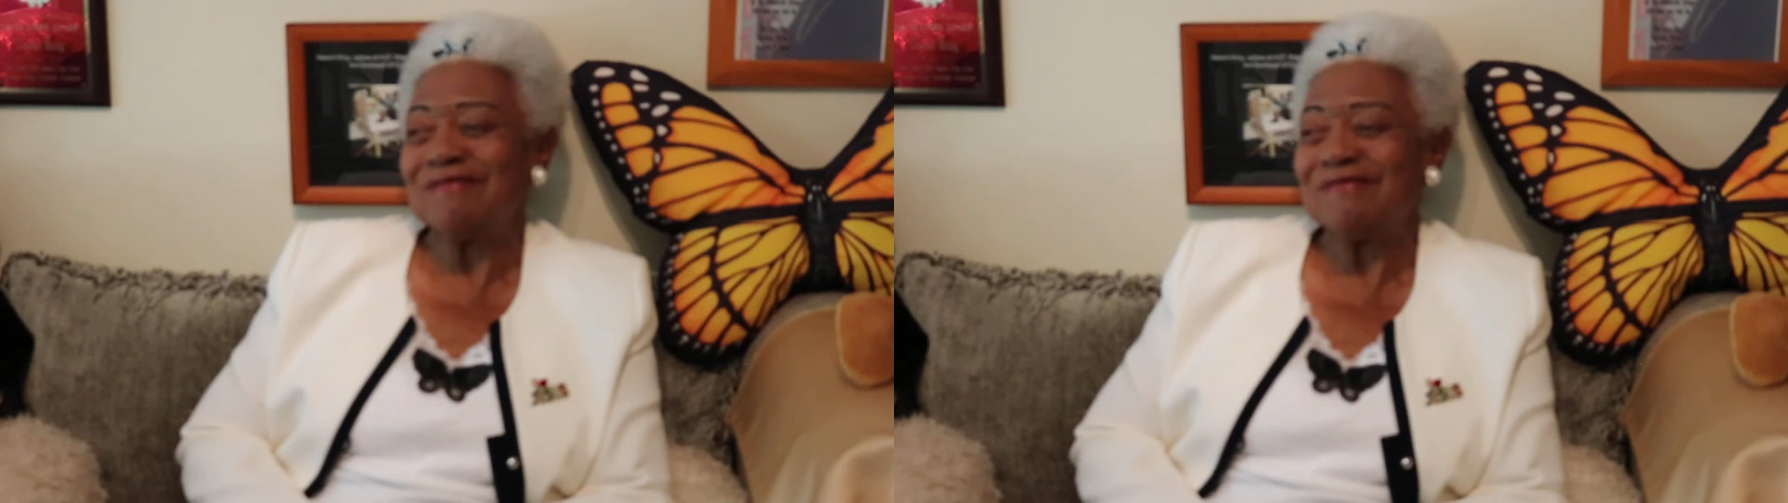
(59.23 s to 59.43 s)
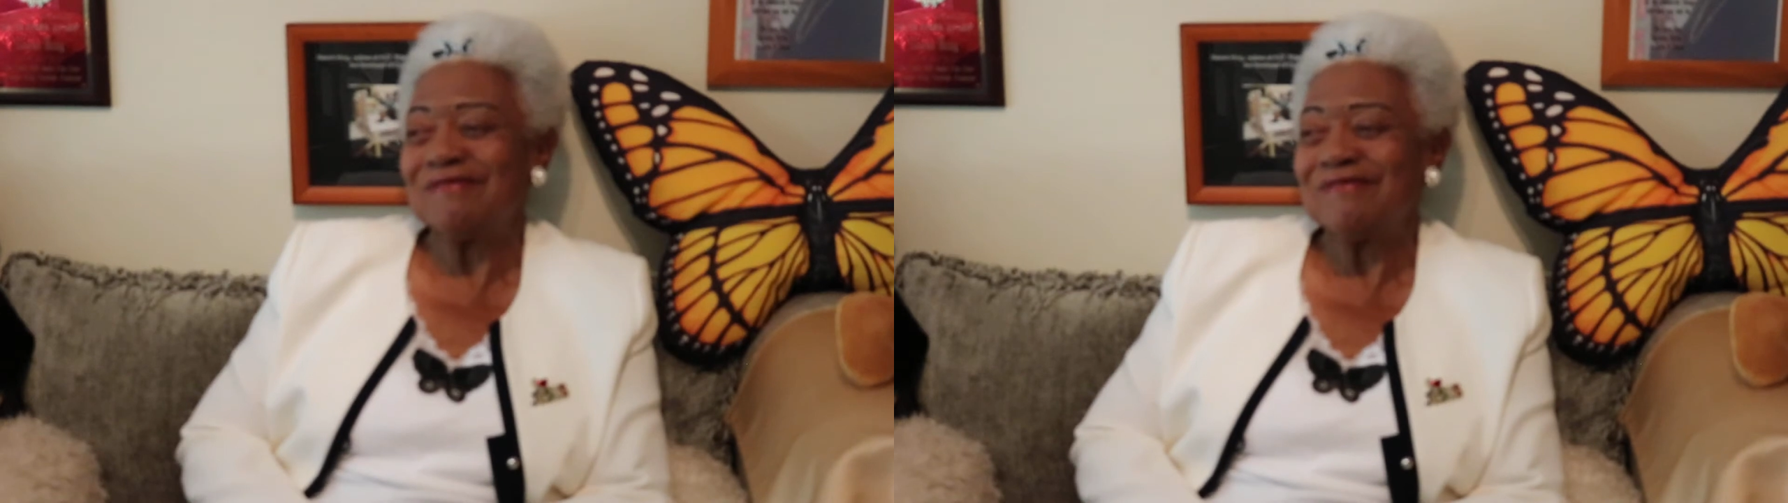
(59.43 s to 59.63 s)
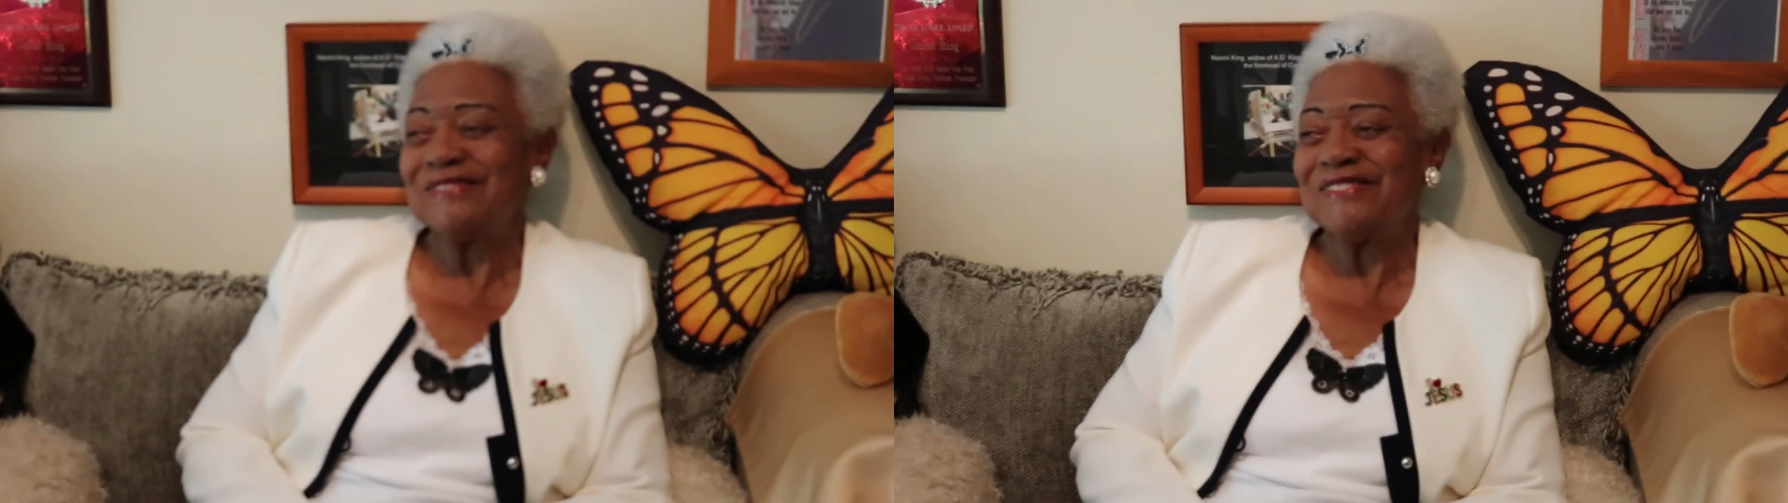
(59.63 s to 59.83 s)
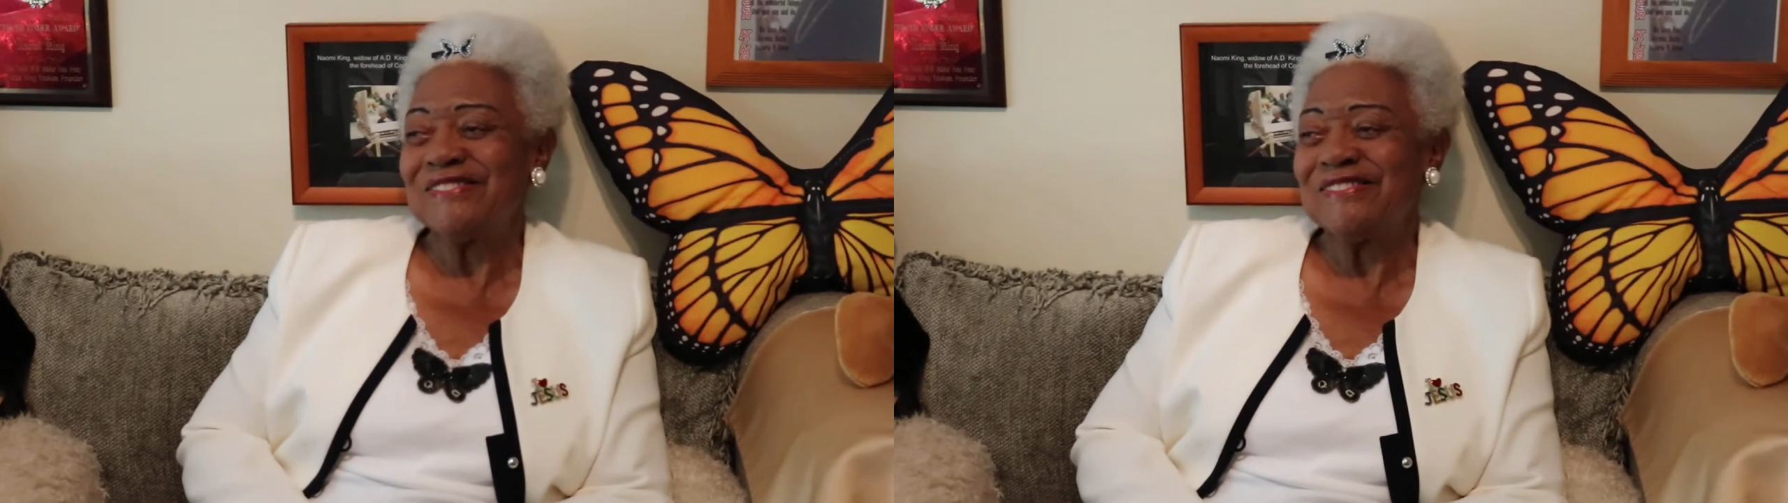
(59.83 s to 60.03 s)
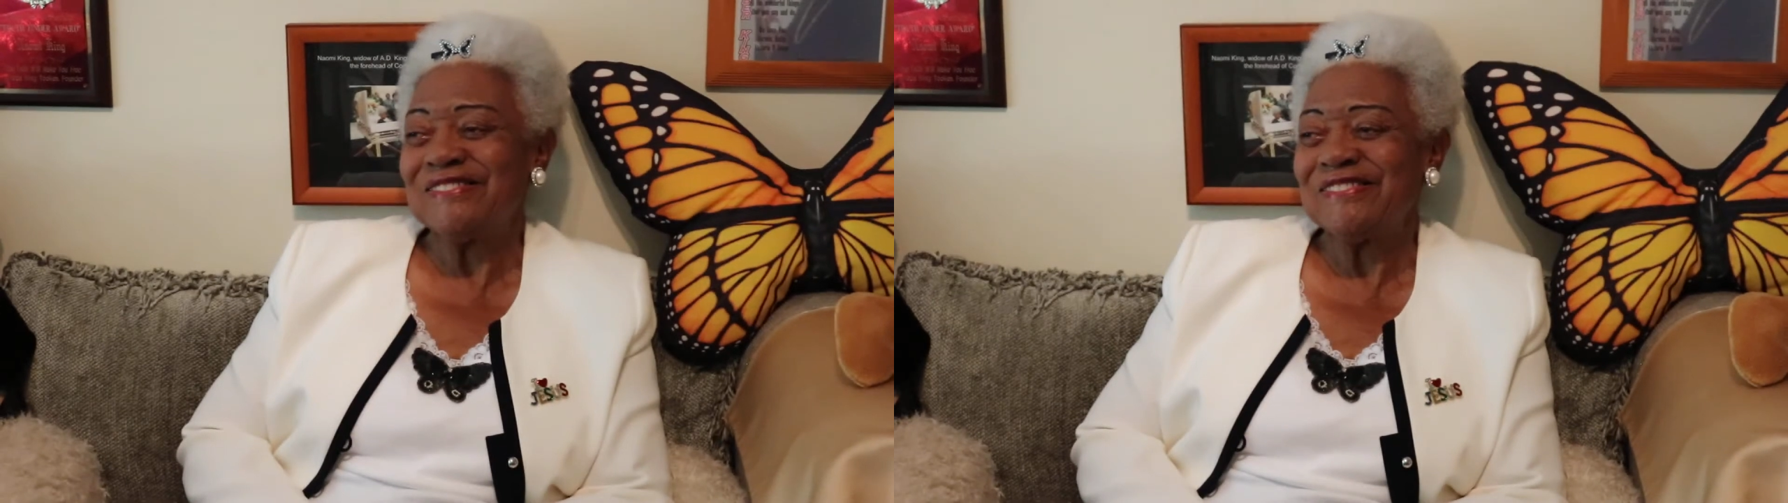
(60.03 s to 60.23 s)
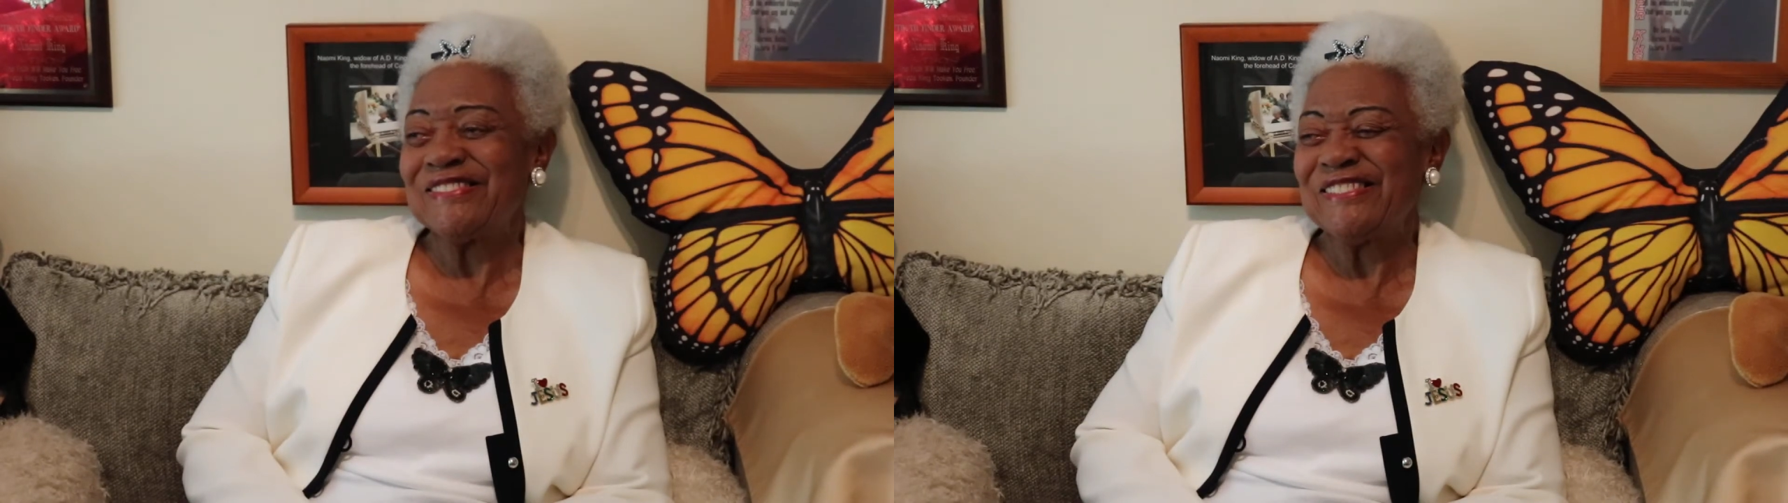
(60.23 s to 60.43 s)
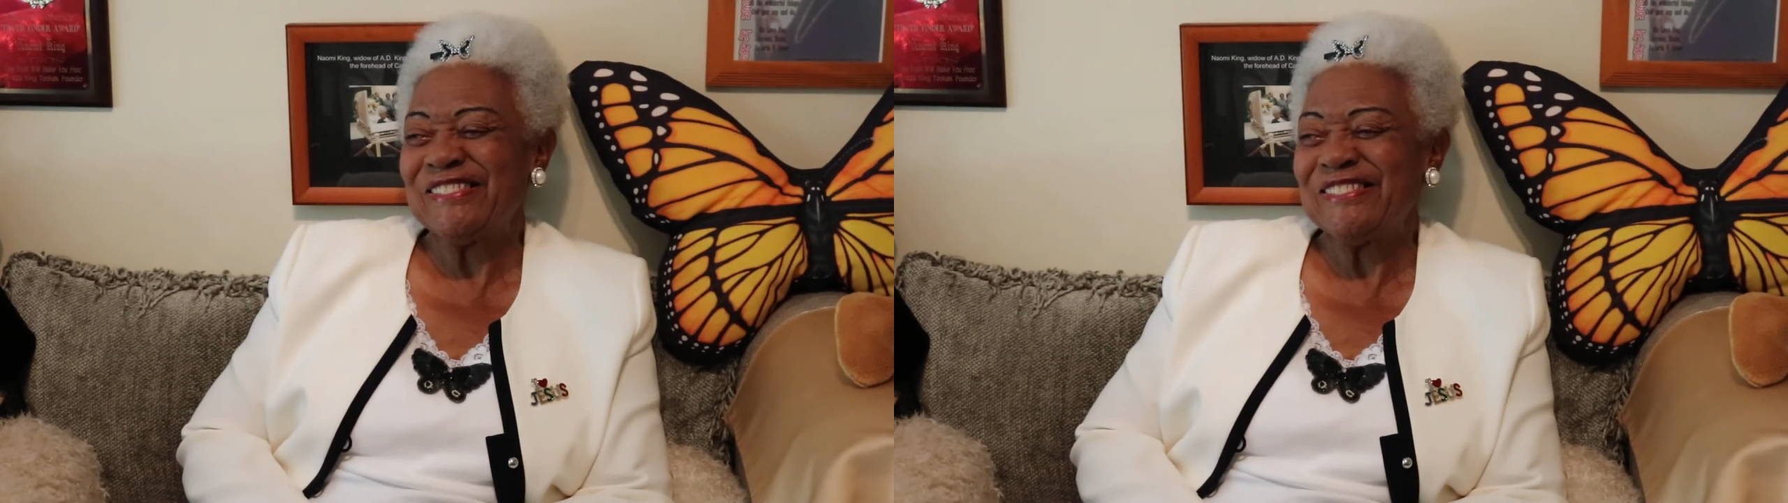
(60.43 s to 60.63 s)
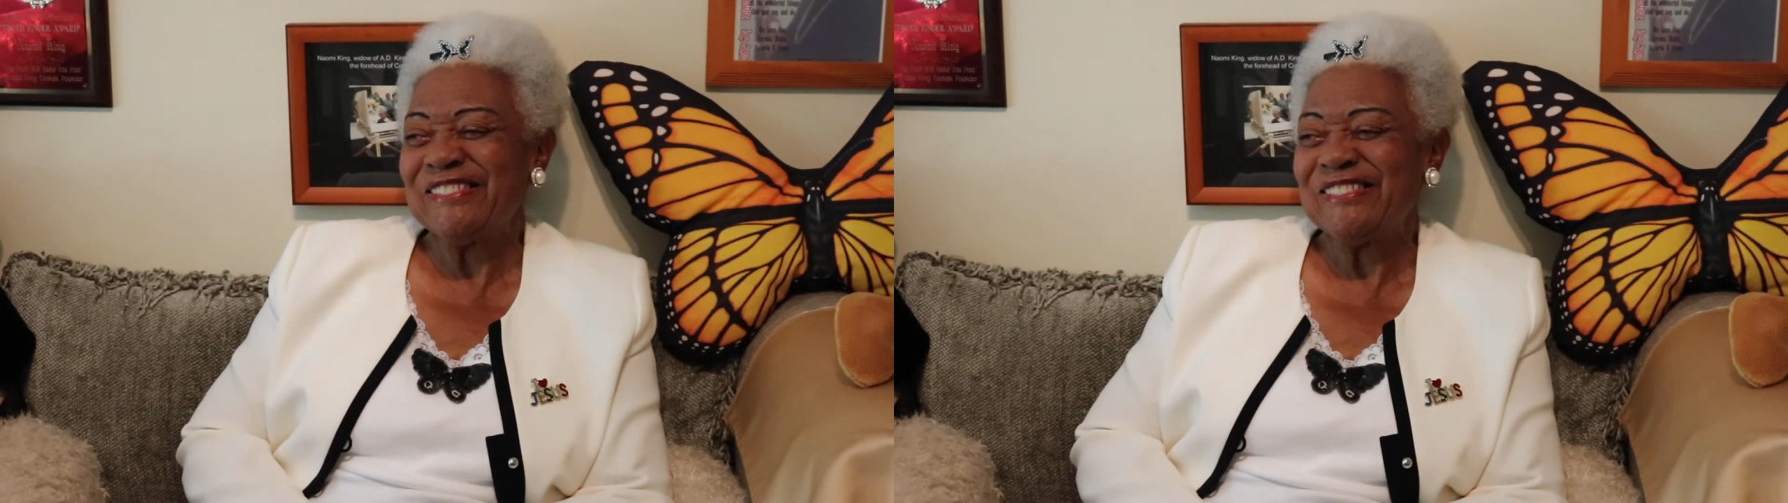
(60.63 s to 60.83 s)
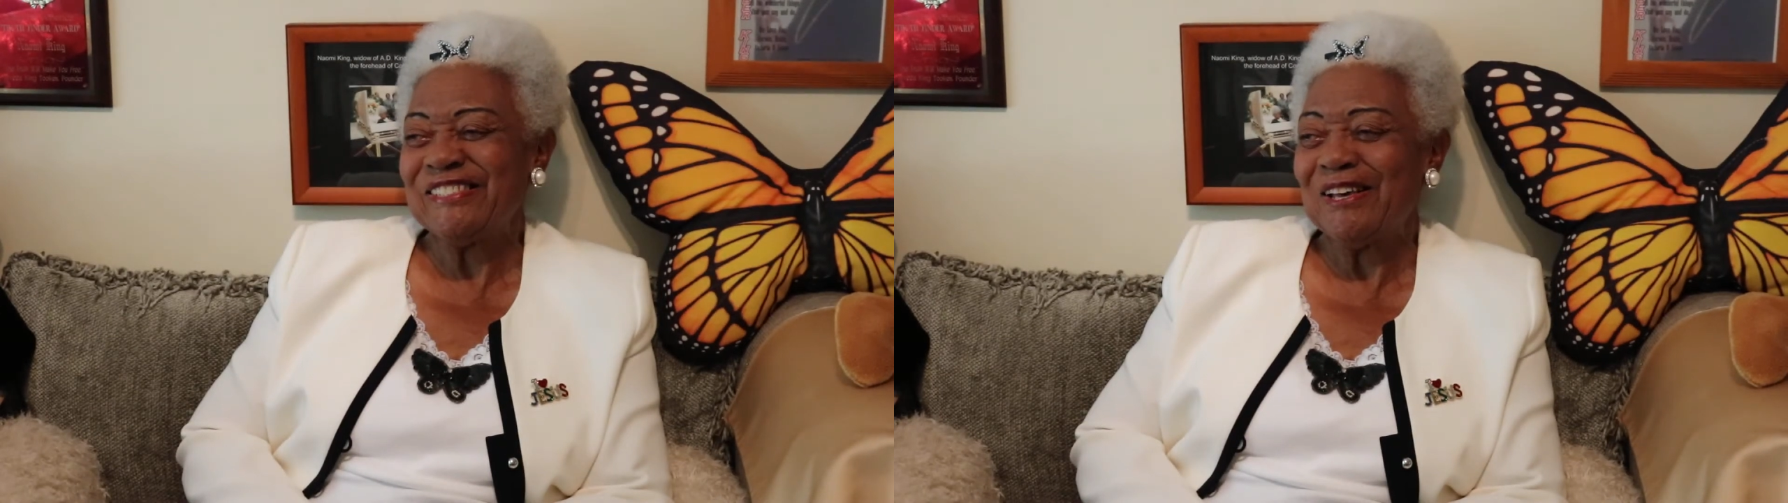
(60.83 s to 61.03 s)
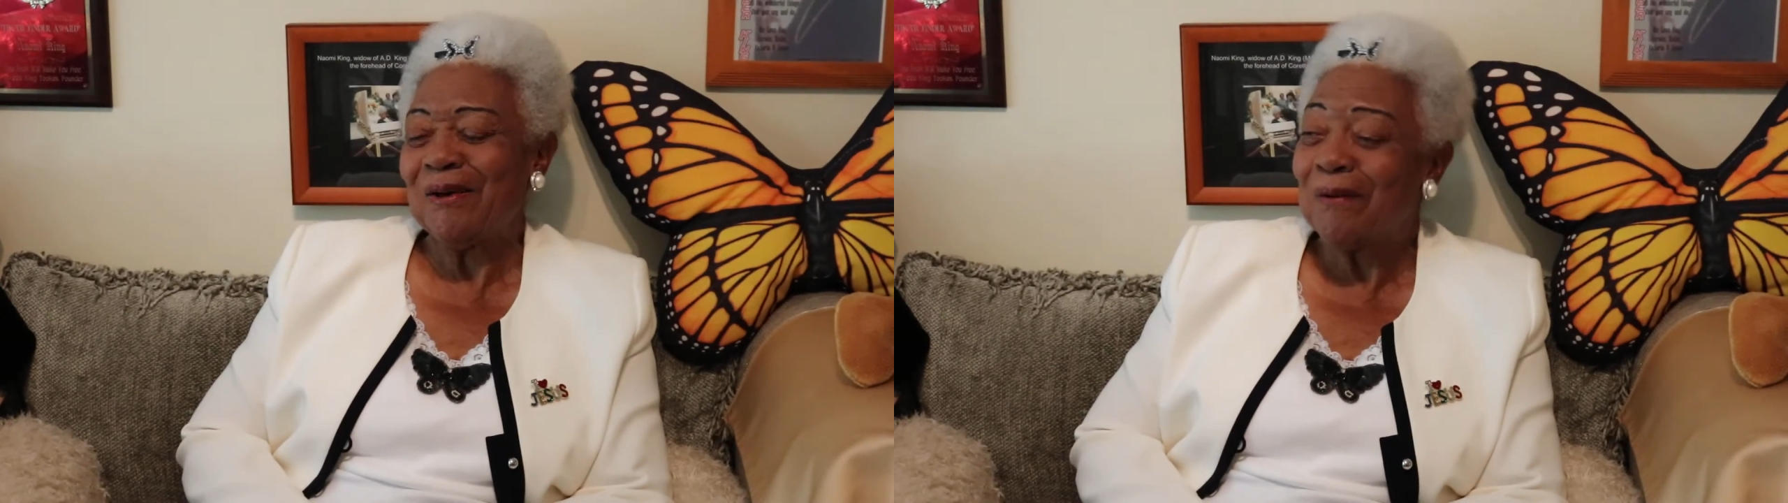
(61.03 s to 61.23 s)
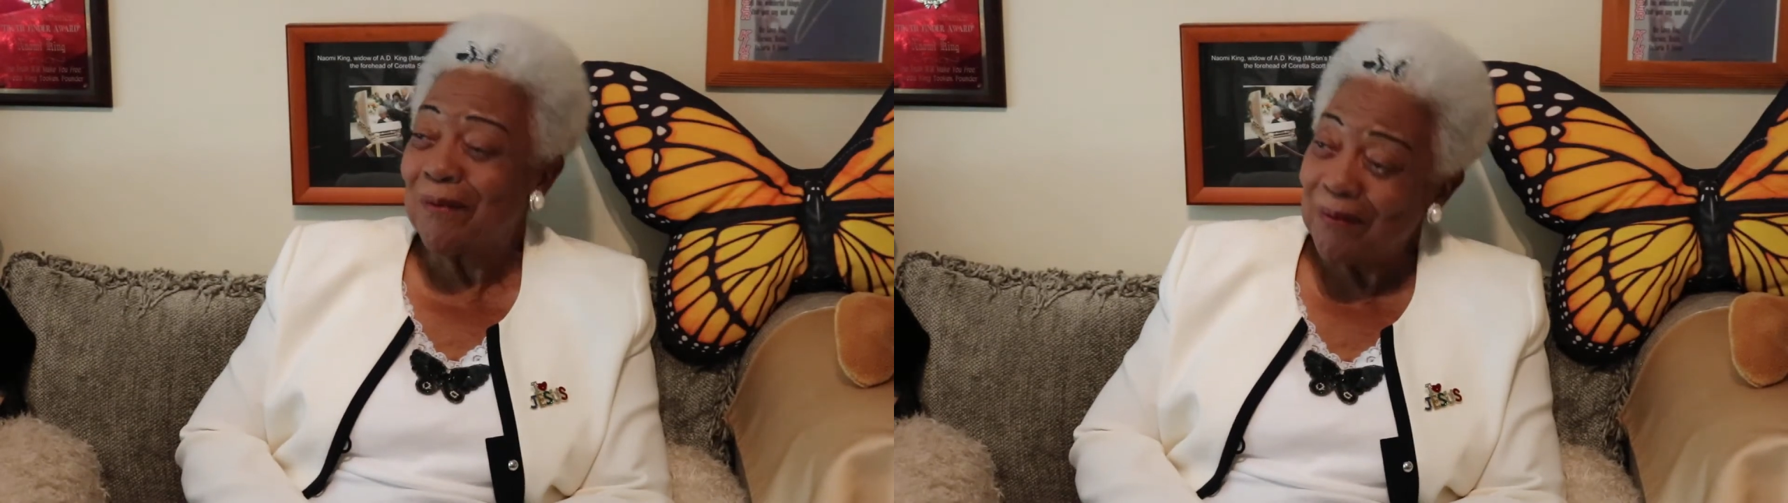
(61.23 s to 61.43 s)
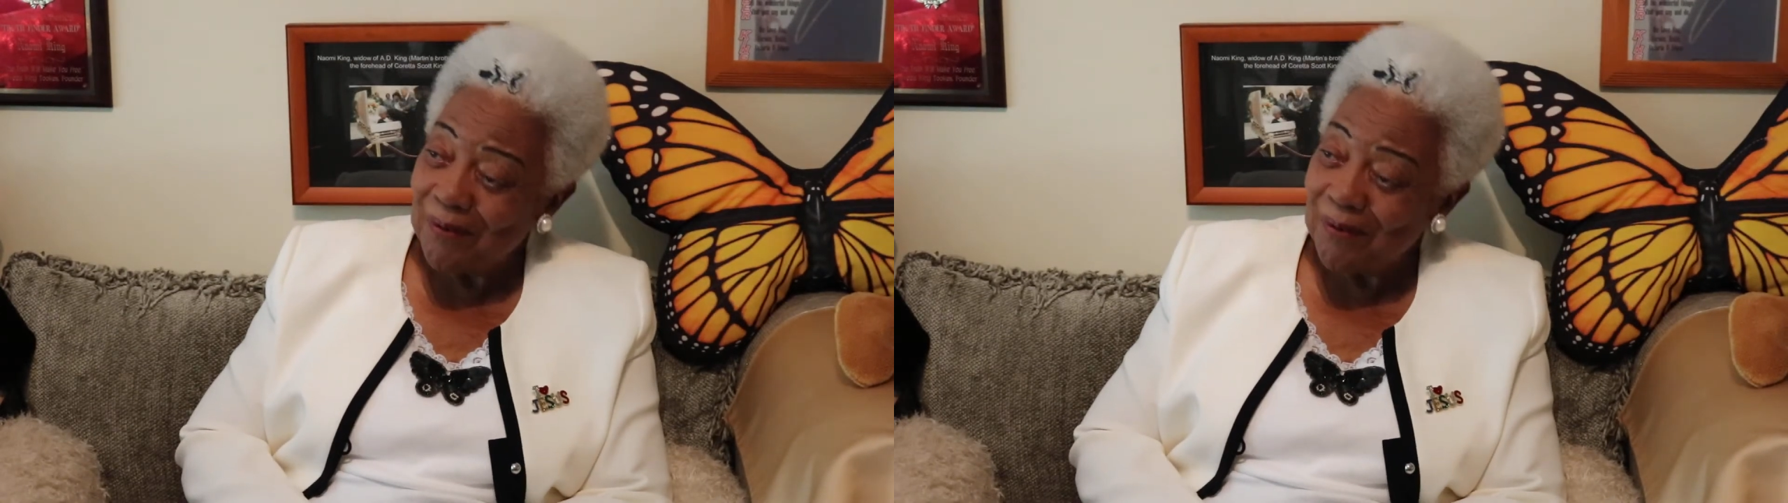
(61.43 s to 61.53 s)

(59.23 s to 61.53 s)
Definitely. How long were you two